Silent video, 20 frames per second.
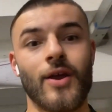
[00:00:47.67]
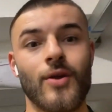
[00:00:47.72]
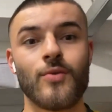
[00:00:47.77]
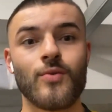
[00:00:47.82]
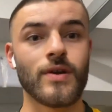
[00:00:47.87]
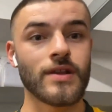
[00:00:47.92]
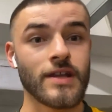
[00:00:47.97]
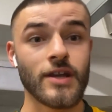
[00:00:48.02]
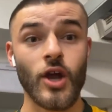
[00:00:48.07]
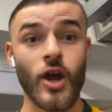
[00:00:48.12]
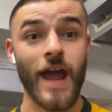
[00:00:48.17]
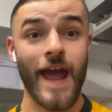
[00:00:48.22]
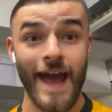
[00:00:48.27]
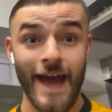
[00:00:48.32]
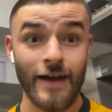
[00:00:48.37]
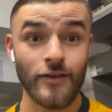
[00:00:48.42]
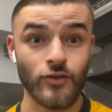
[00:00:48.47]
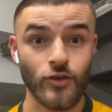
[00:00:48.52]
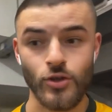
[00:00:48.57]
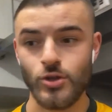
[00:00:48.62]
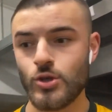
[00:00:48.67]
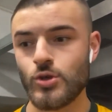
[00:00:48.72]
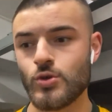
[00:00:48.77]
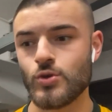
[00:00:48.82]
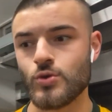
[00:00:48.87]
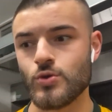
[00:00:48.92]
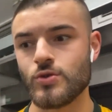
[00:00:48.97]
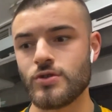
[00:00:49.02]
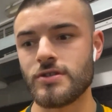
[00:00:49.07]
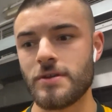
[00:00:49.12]
don't really know how to
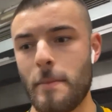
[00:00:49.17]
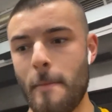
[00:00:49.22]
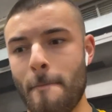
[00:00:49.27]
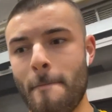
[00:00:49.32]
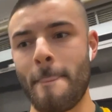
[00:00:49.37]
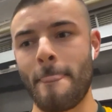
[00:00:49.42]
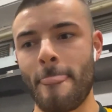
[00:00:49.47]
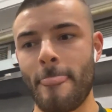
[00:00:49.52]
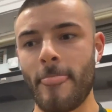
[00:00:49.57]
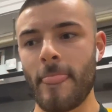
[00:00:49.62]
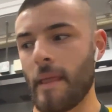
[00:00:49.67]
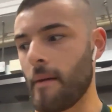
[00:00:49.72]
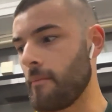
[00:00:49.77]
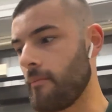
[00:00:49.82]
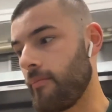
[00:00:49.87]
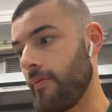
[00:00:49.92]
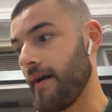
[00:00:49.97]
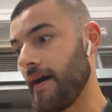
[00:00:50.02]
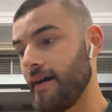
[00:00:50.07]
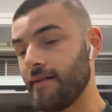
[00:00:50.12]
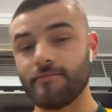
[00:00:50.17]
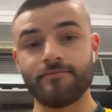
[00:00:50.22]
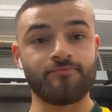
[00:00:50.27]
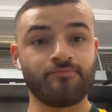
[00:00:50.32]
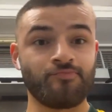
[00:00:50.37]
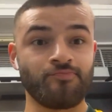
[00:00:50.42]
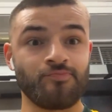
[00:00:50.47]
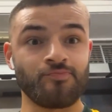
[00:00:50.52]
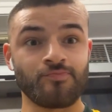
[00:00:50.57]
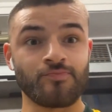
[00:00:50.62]
use, but
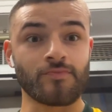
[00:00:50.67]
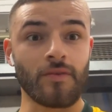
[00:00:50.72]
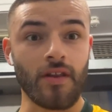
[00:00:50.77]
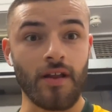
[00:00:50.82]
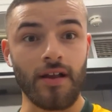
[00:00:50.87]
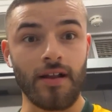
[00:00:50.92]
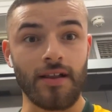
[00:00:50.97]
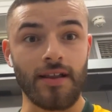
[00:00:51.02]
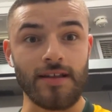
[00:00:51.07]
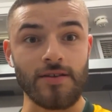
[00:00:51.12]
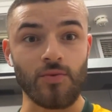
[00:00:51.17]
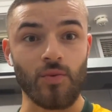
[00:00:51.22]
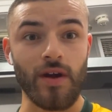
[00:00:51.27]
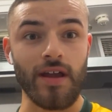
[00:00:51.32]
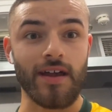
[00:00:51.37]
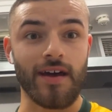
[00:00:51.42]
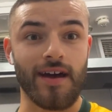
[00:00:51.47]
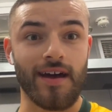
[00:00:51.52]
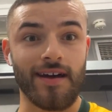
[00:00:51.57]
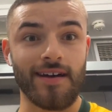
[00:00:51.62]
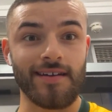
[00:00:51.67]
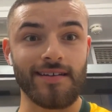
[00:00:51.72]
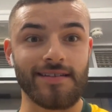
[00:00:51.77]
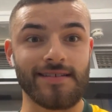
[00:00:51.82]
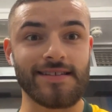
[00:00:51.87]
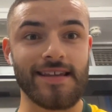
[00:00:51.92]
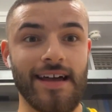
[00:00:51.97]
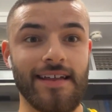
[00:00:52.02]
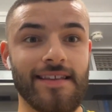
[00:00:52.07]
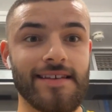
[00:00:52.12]
let's wing it, hey?
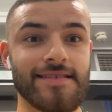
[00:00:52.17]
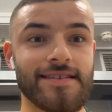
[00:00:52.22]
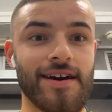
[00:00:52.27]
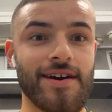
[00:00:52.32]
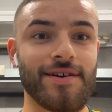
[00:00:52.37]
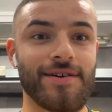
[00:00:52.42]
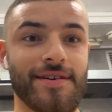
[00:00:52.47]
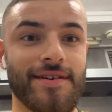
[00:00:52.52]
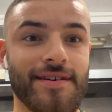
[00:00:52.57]
Let's see how these go.